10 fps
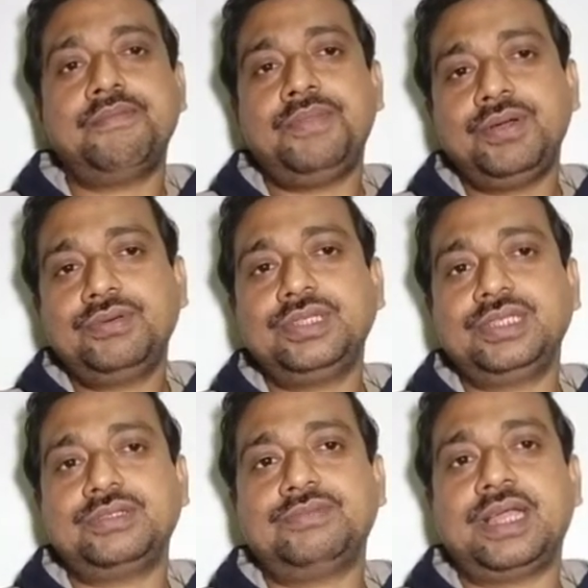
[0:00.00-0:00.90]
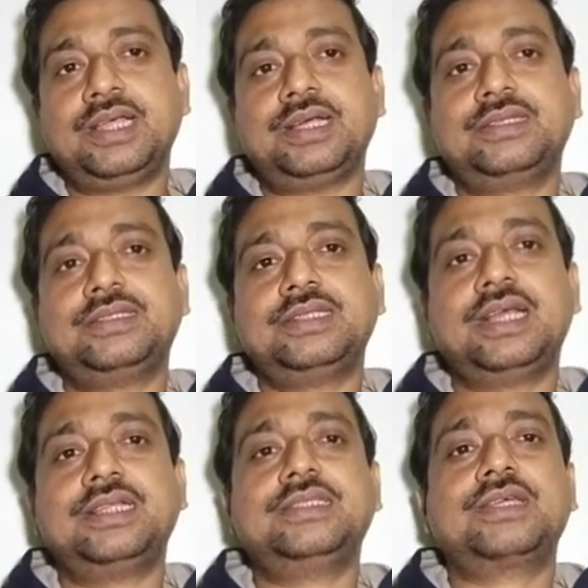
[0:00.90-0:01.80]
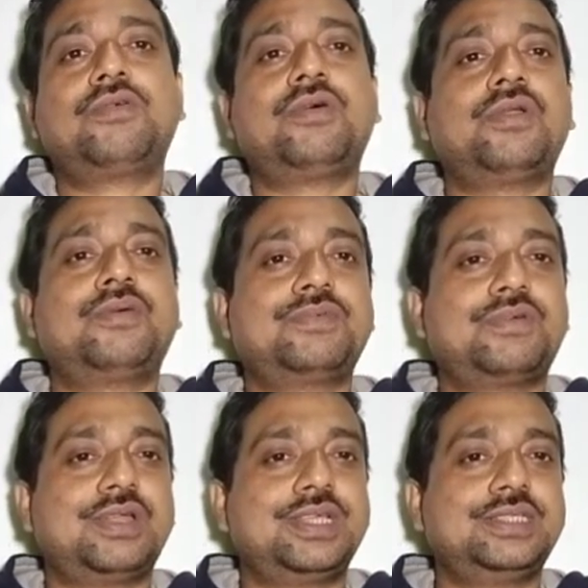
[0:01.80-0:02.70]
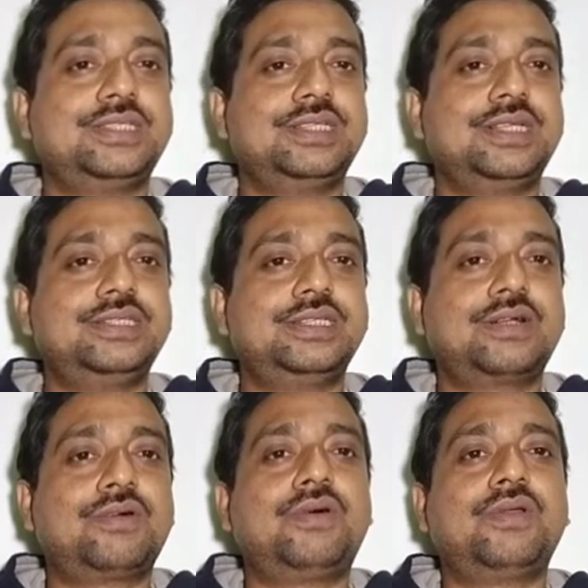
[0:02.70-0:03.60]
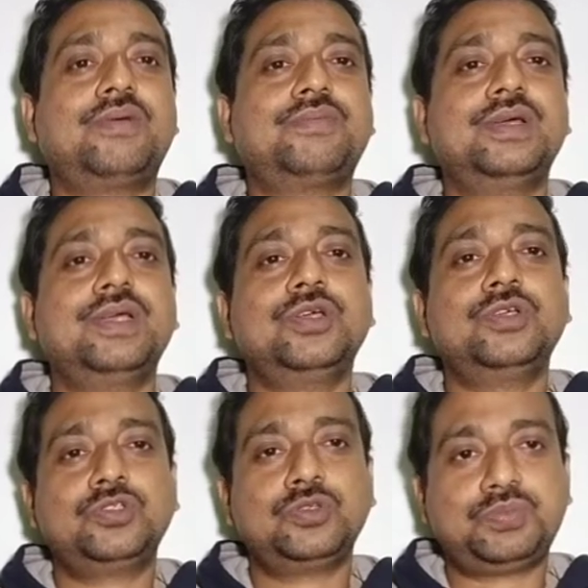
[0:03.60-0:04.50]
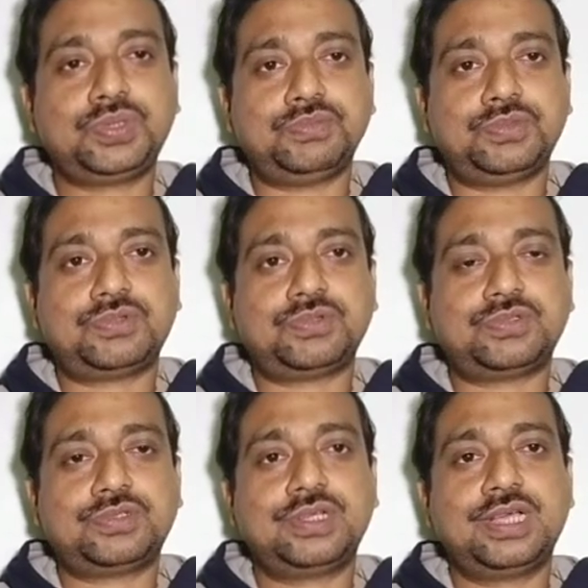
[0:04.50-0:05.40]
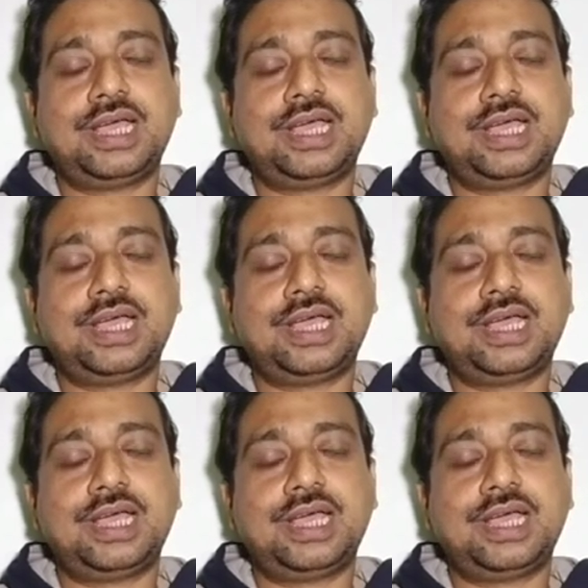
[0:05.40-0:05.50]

Beyond these barriers, there is a call of knowledge, there is a call of supreme truth,